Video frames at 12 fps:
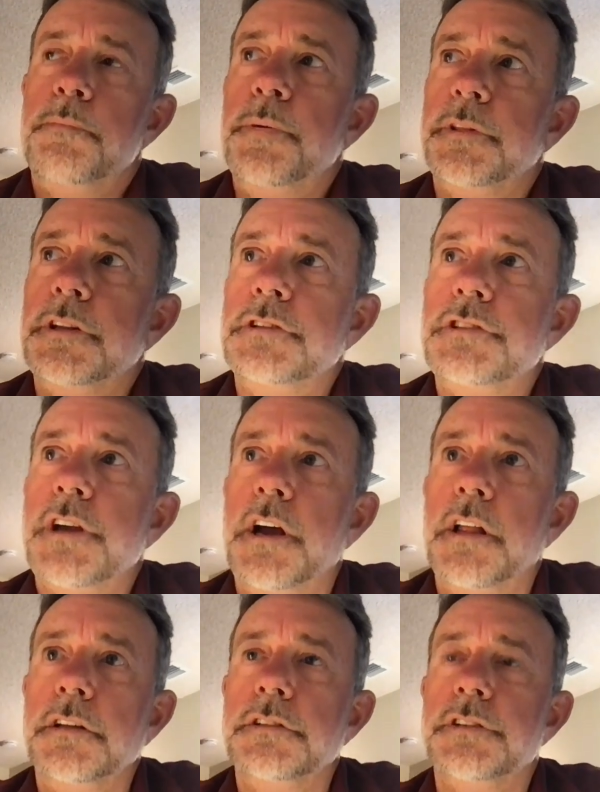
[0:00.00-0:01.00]
But the
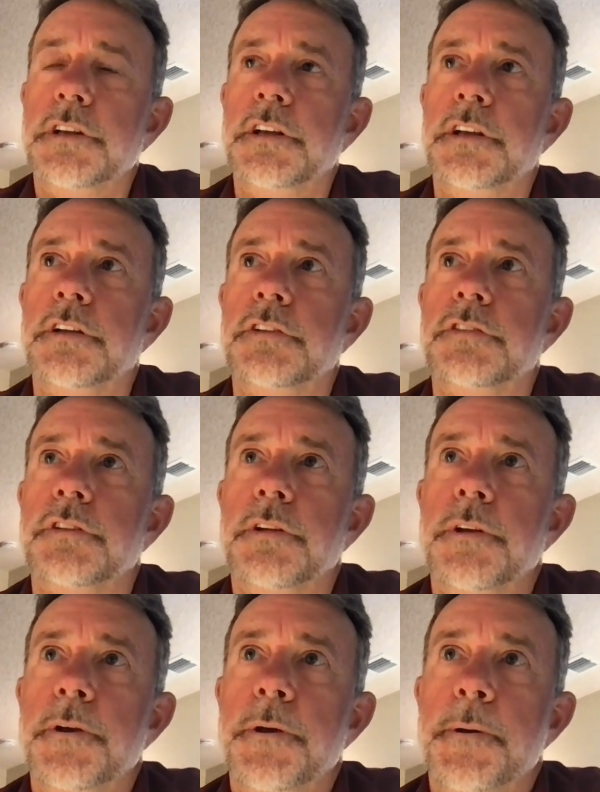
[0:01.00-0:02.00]
challenge is
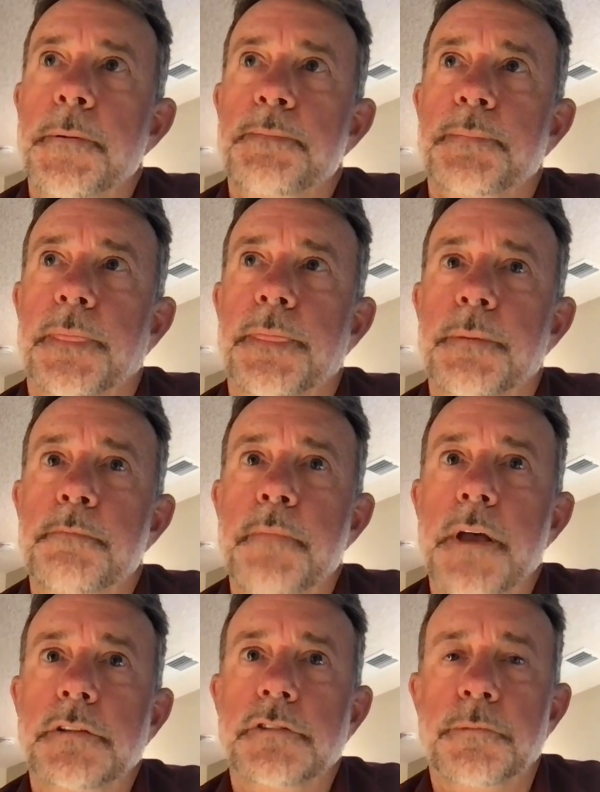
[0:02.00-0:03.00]
the
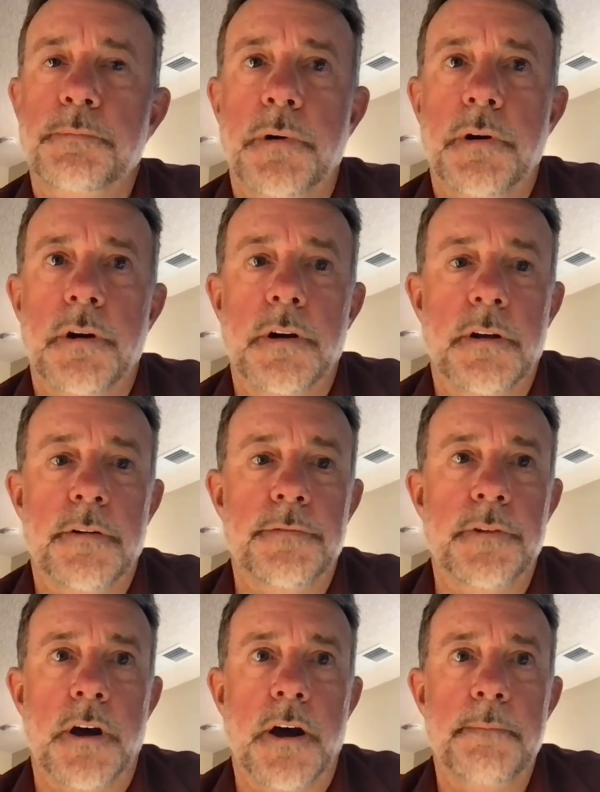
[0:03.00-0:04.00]
mental part of
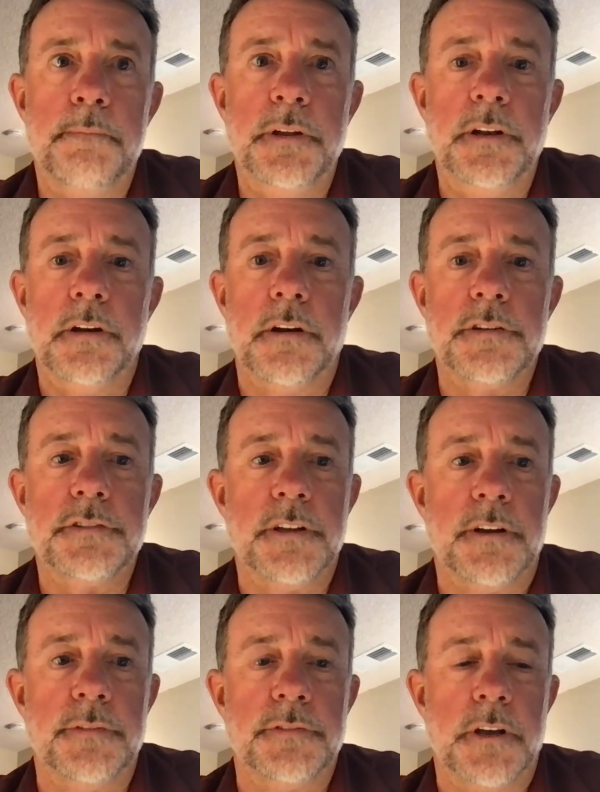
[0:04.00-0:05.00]
not beating
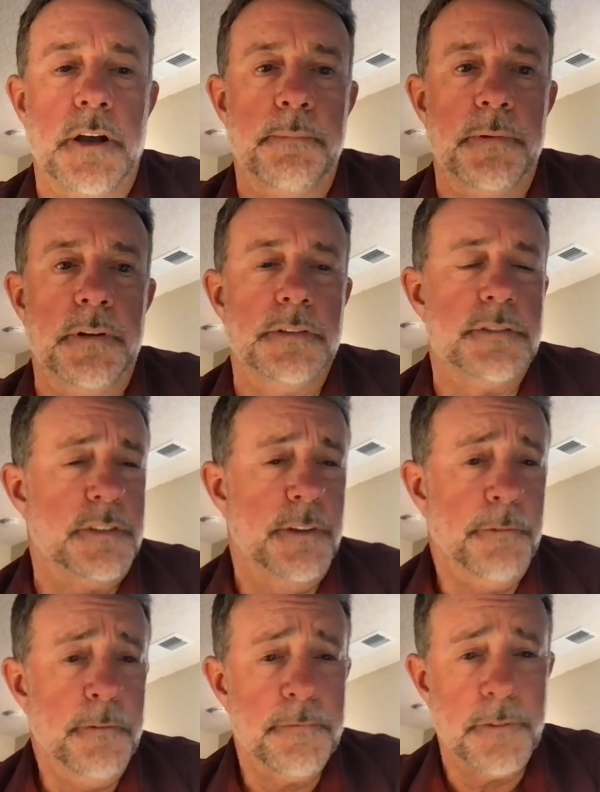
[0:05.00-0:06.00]
ourselves up. And it's
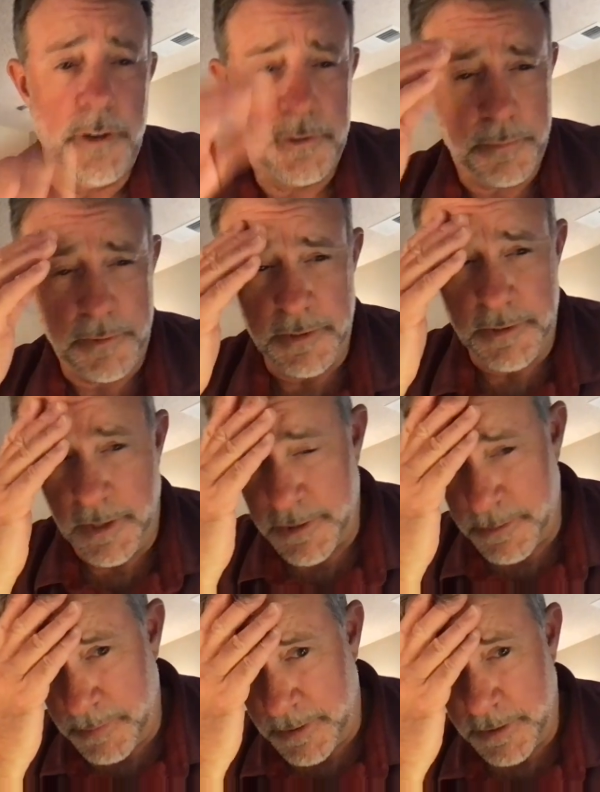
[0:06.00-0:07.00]
different for us with
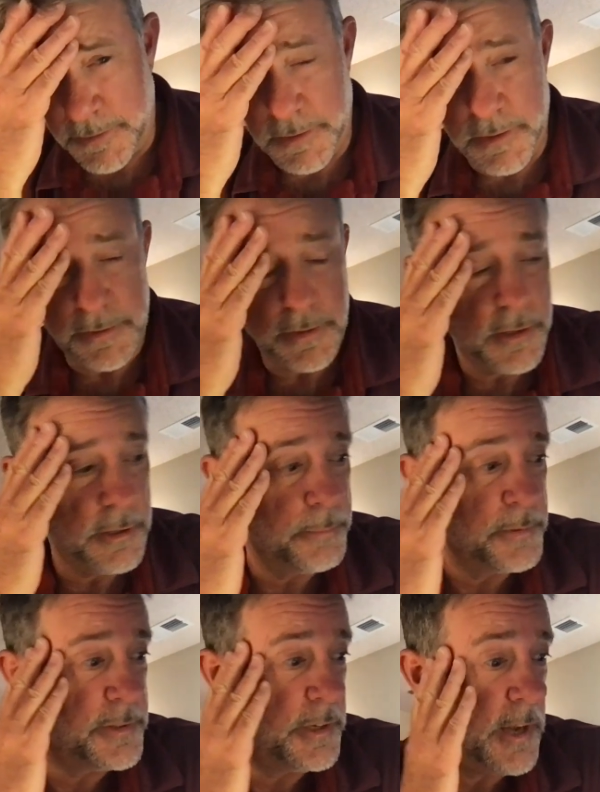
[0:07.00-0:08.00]
addiction because it is
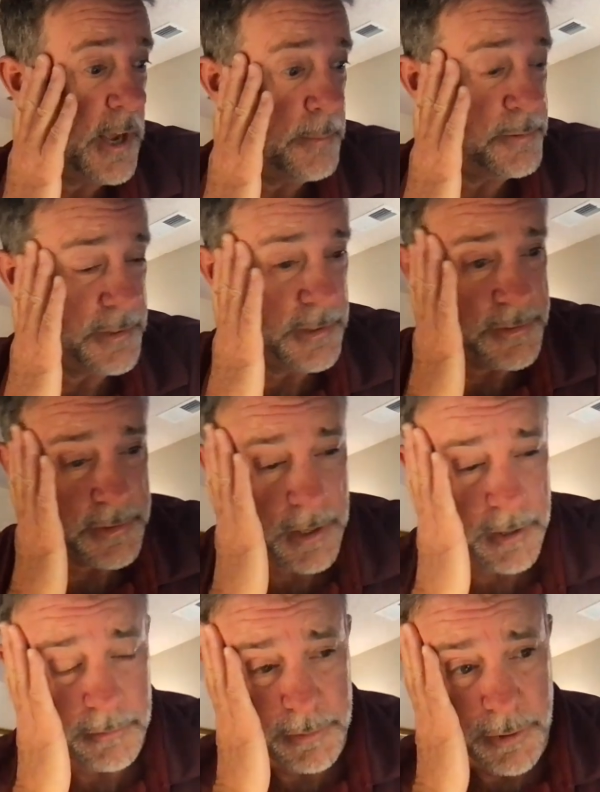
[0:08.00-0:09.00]
100% abstinence. And
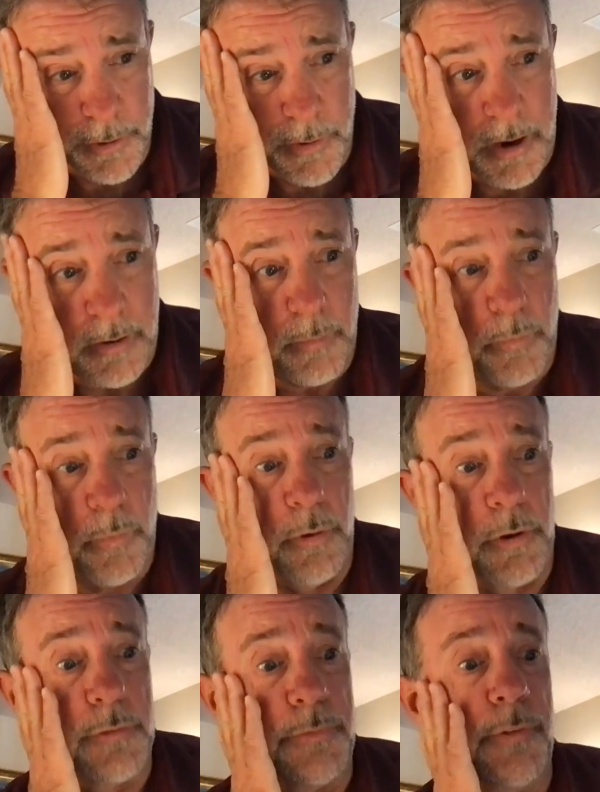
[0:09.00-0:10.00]
I don't know how it
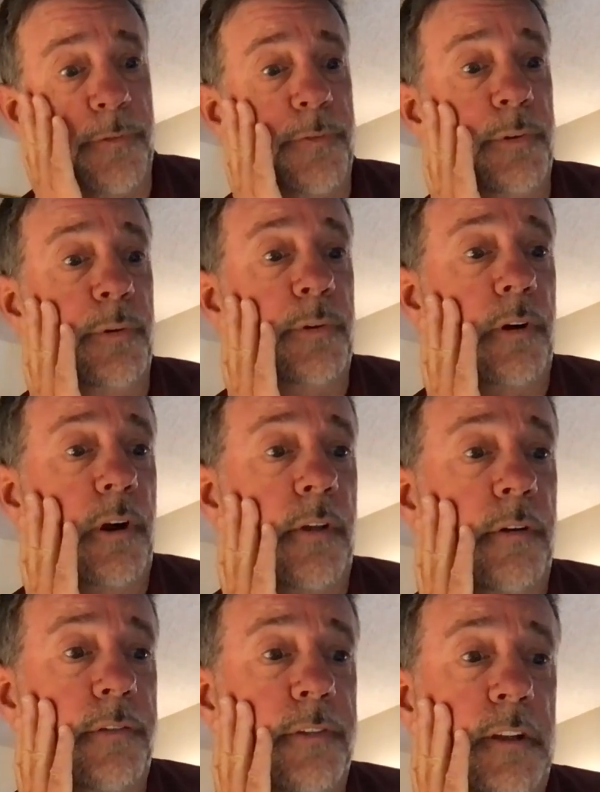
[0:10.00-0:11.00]
works for food or
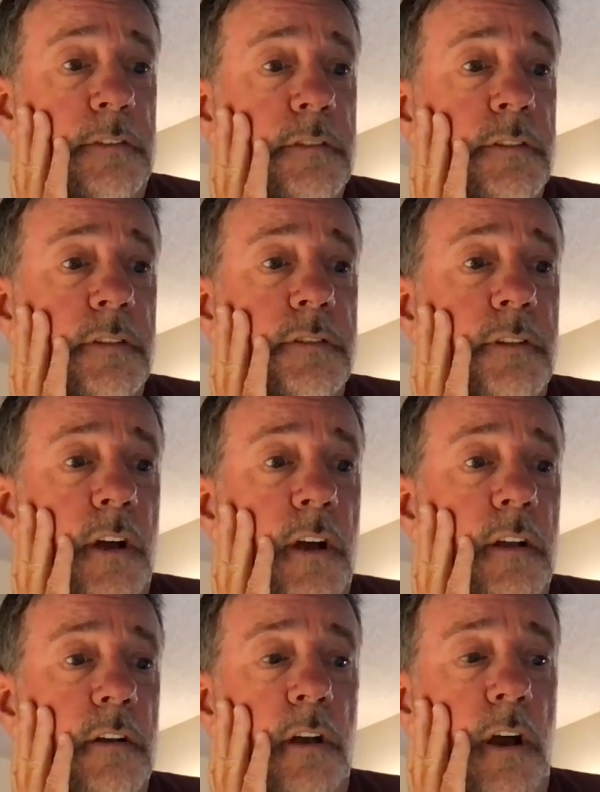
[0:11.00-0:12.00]
other things because it's
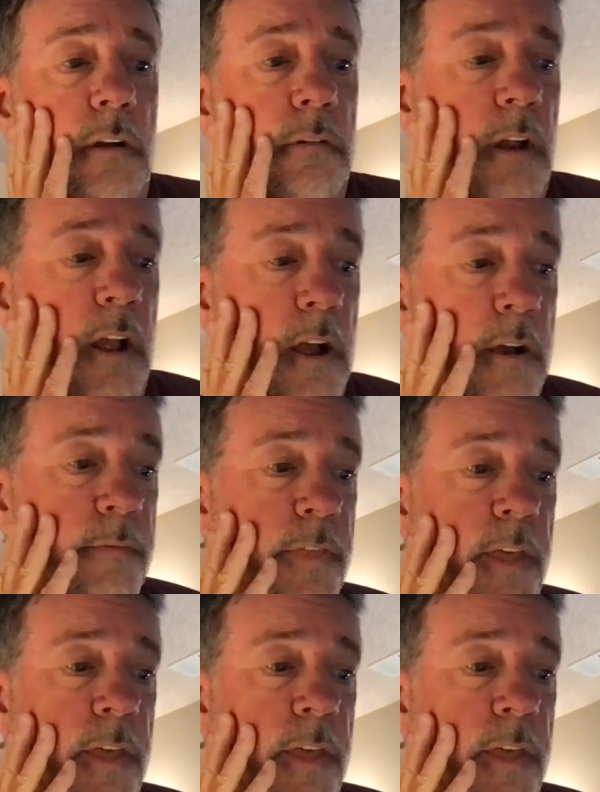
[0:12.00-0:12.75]
not, I don't have